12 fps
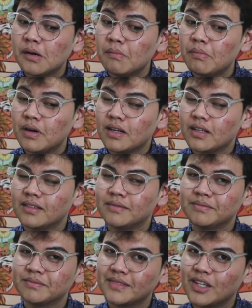but
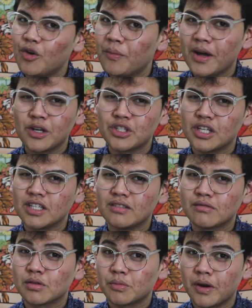who am I to judge,
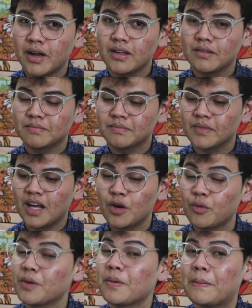right? I don't
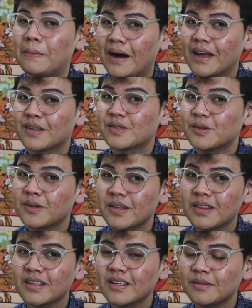want to be biased or
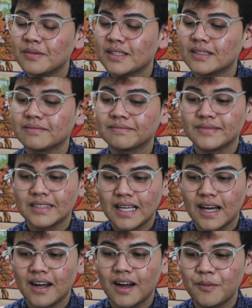anything, but
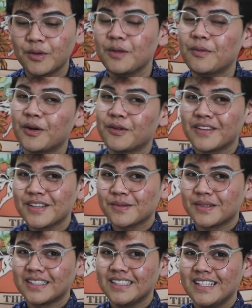yeah, I'm really proud of this
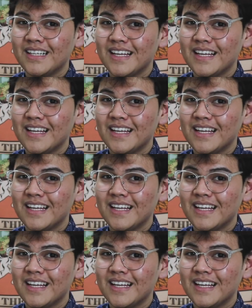one.